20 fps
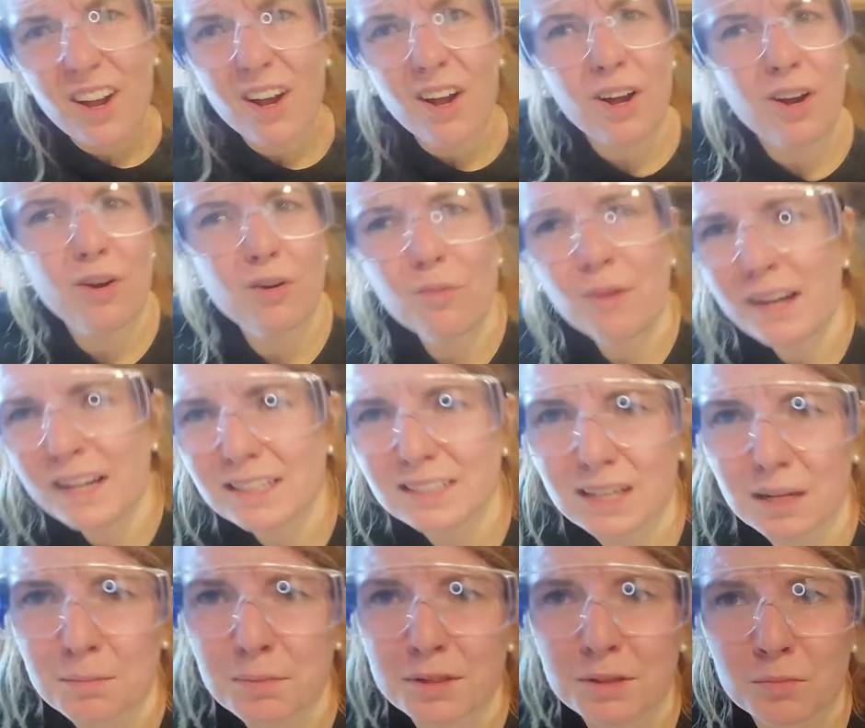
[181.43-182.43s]
wakes
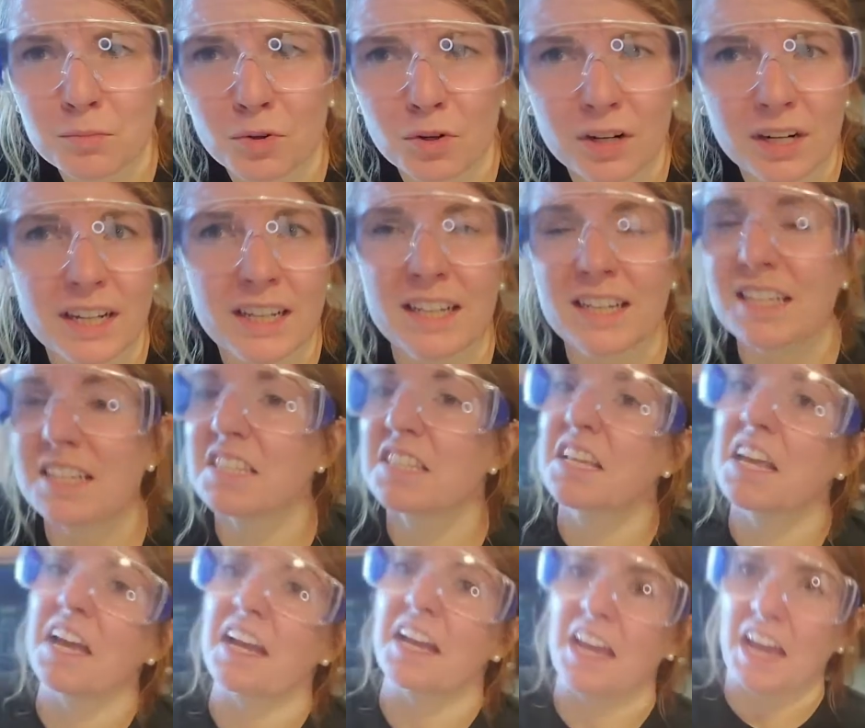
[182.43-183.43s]
up in the morning and is
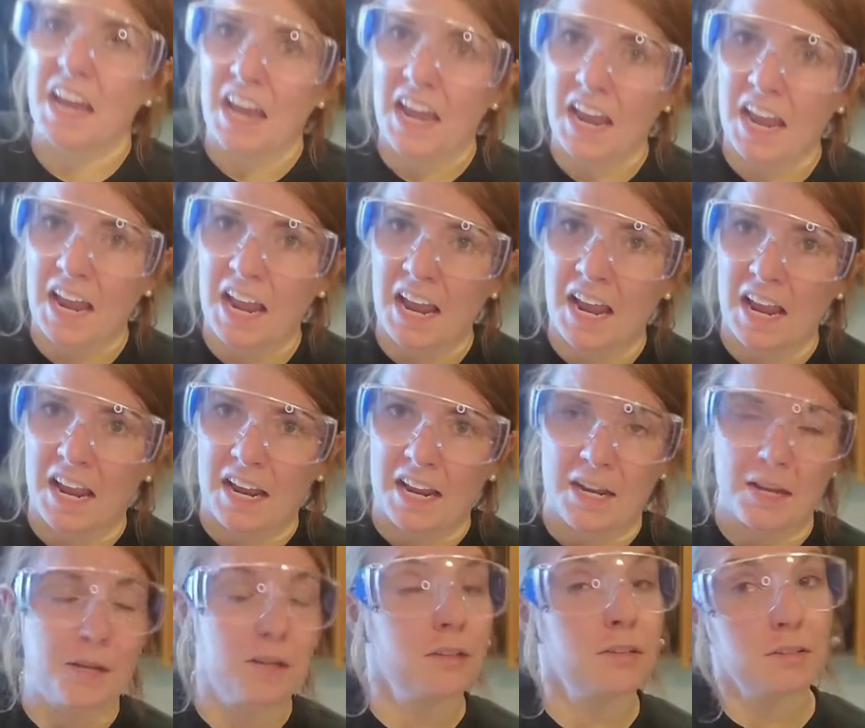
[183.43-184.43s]
like,
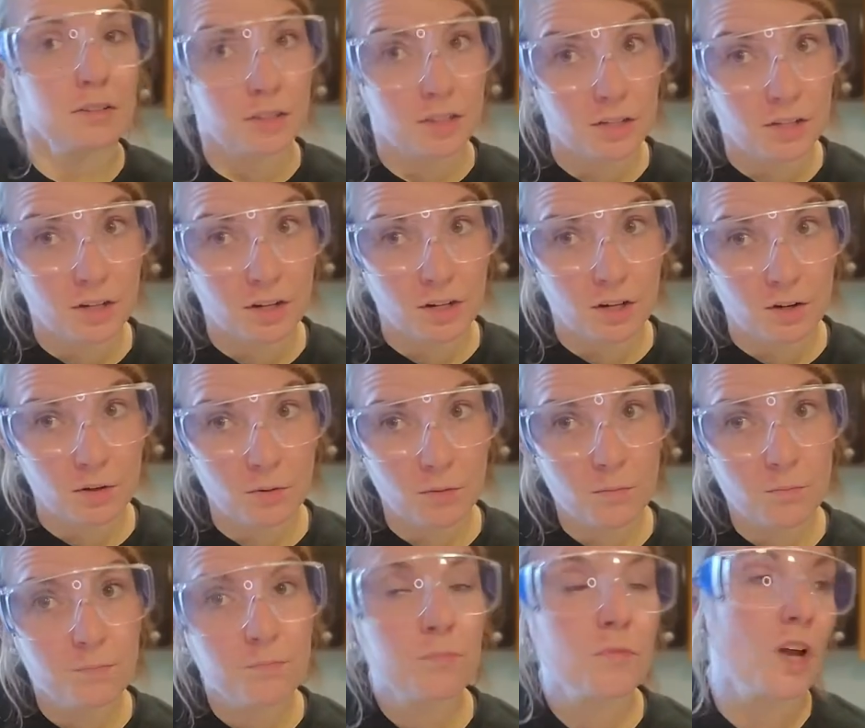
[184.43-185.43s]
hey,
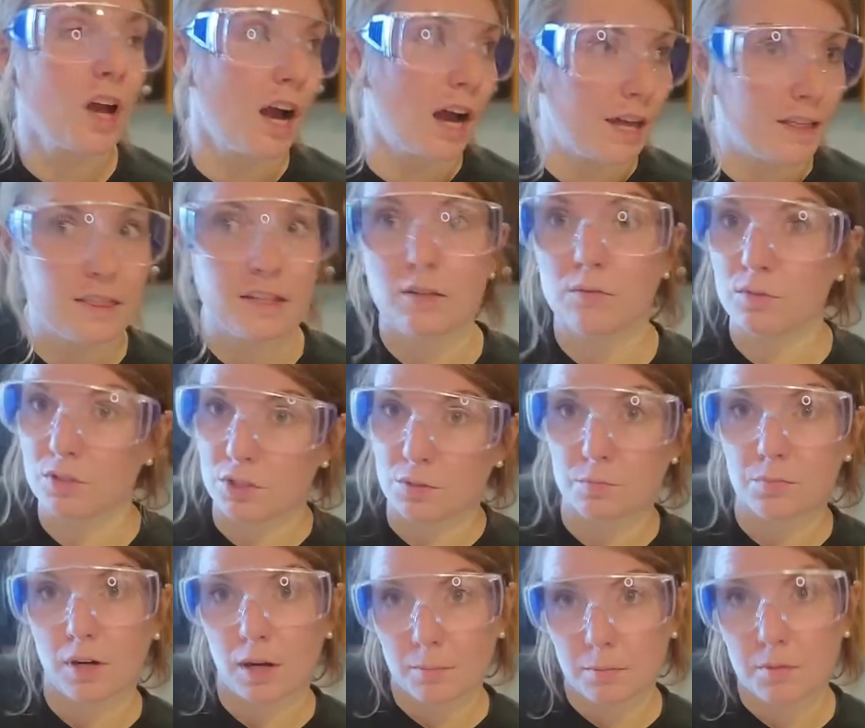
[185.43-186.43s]
I think we should
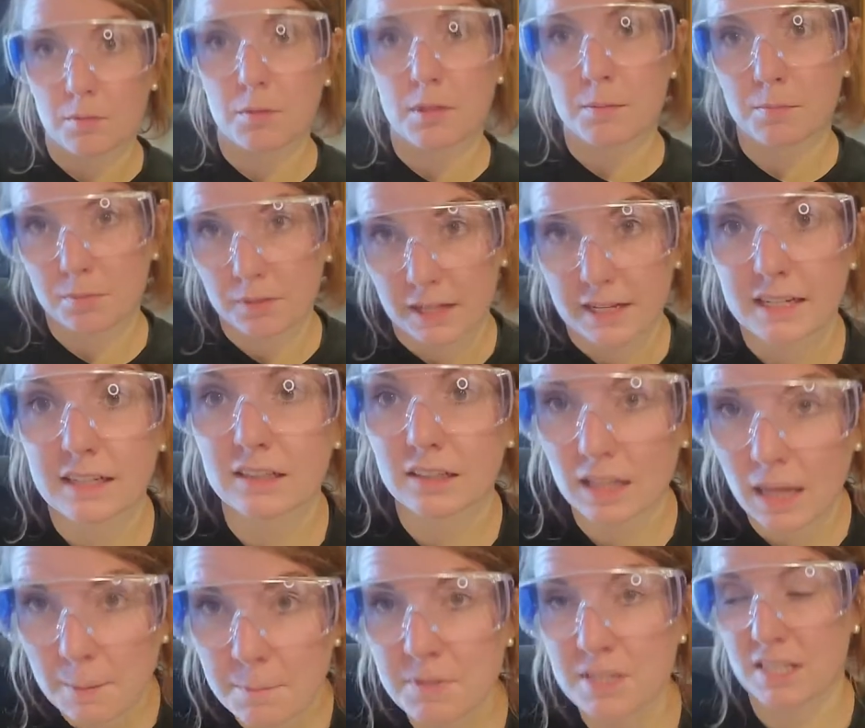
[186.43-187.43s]
probably play
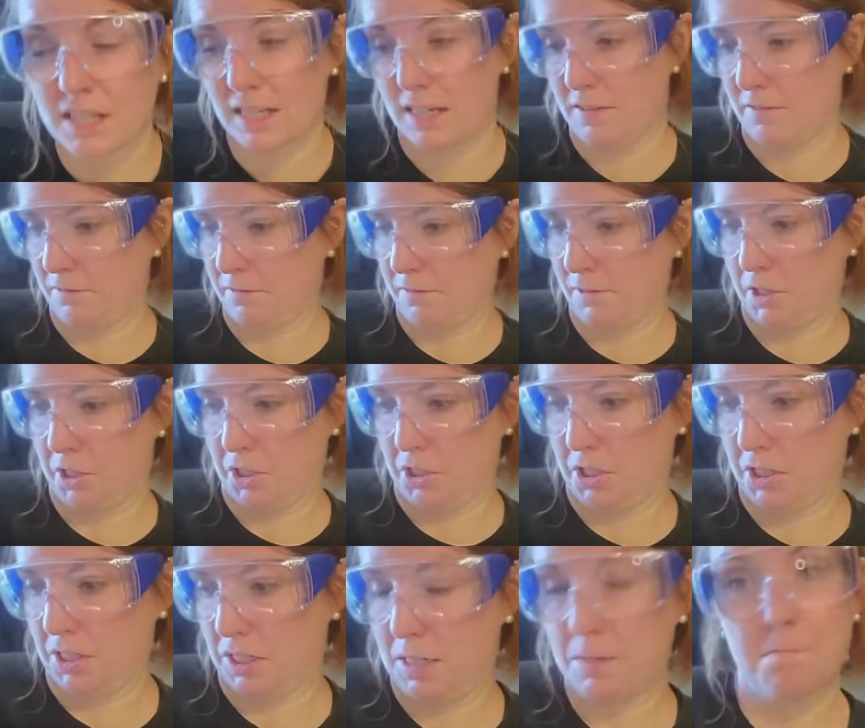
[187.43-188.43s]
Clemson
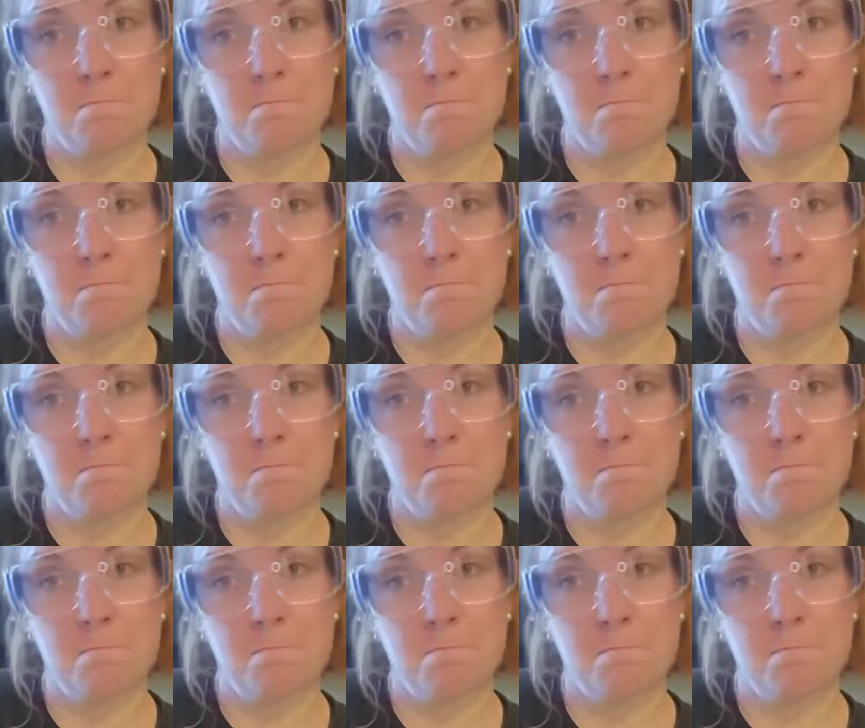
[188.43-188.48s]
first.